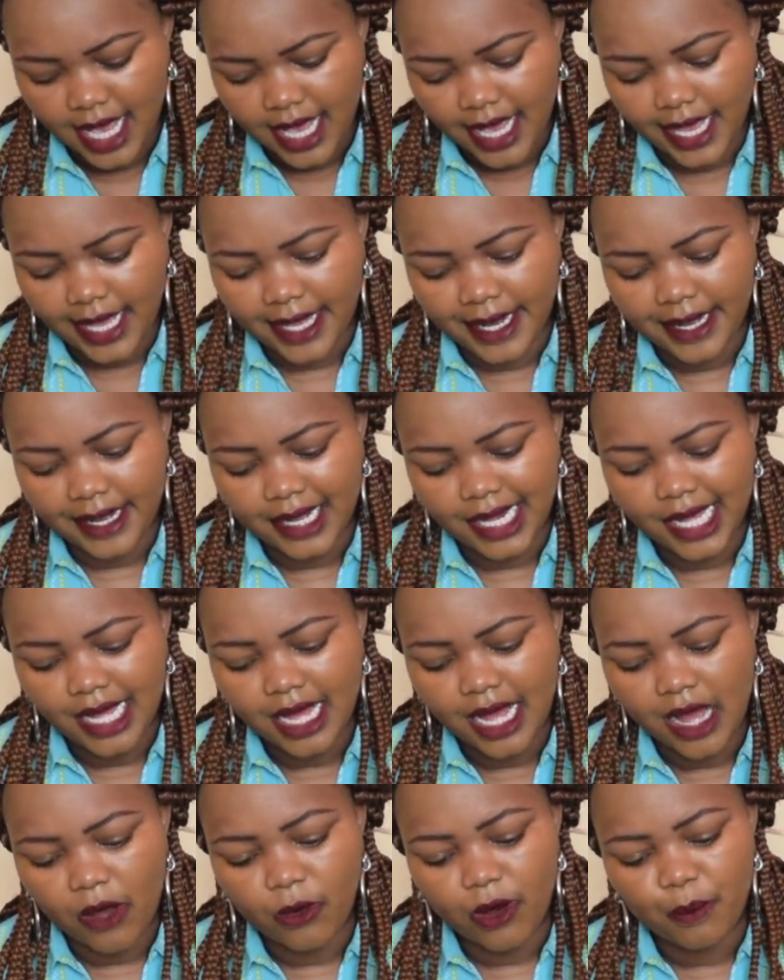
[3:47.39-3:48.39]
And
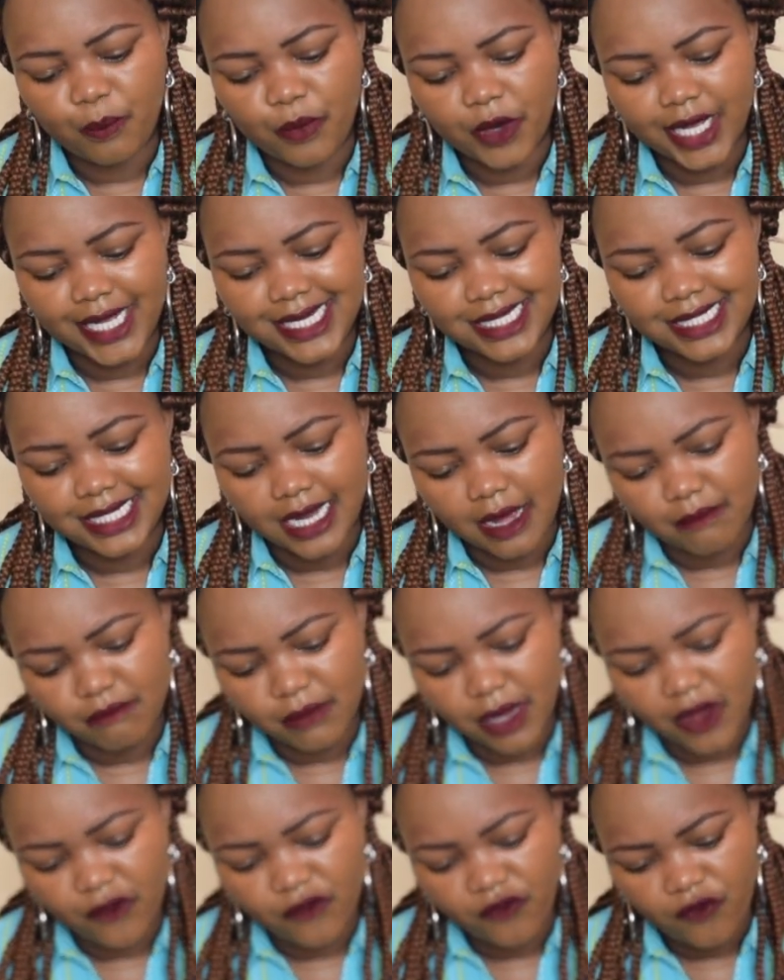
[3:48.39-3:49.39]
our point
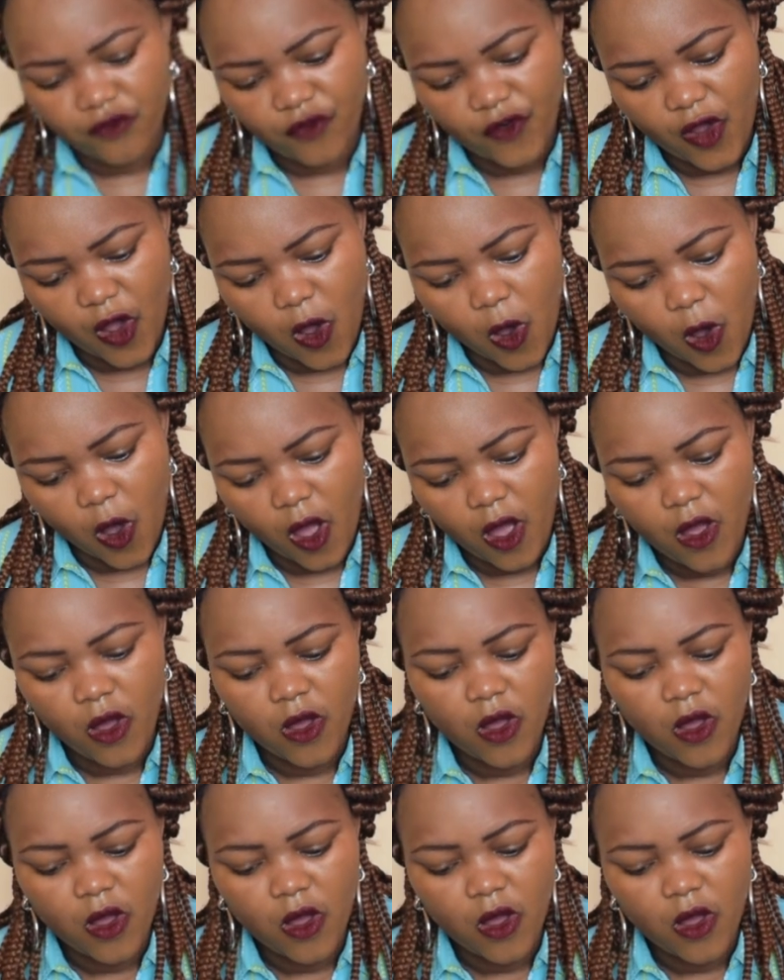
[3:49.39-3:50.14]
number 4,